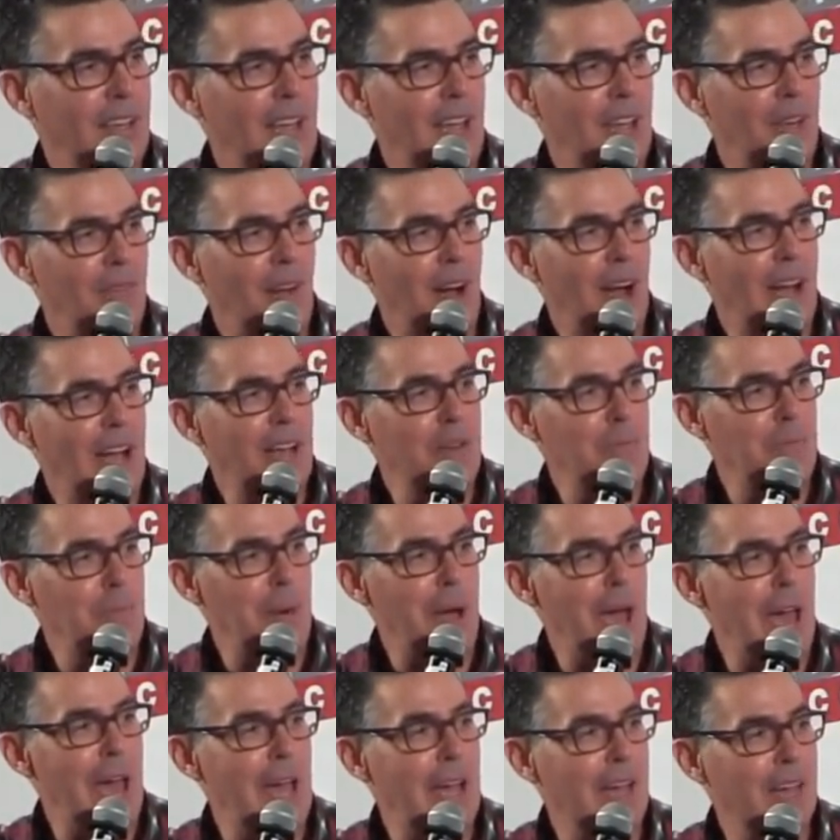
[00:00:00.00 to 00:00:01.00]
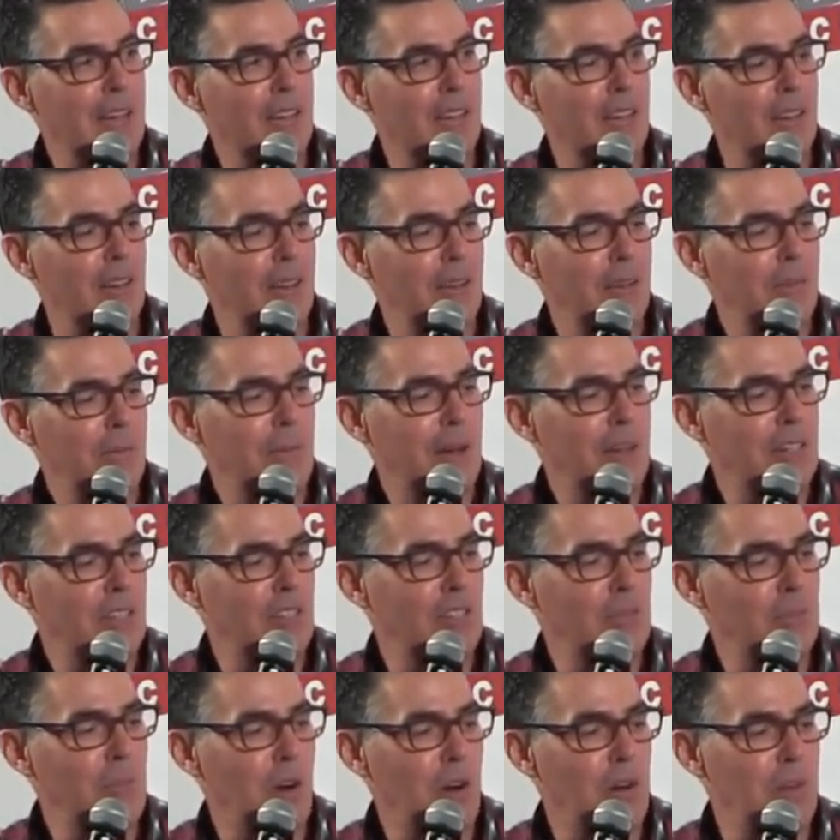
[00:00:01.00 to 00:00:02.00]
If I had packed my
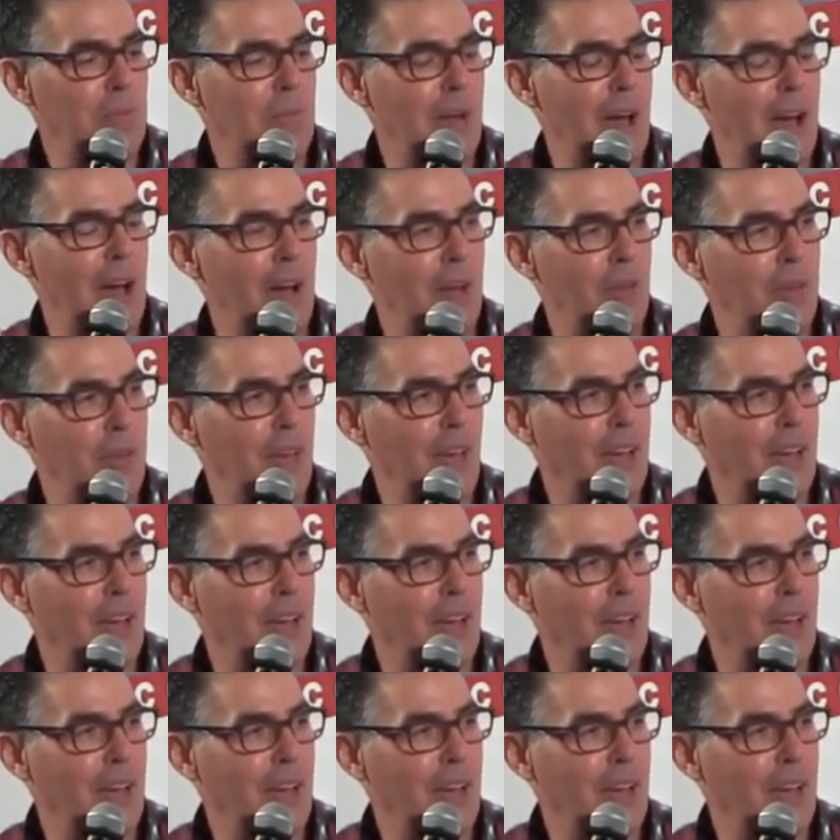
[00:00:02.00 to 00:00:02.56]
Smart Mouth,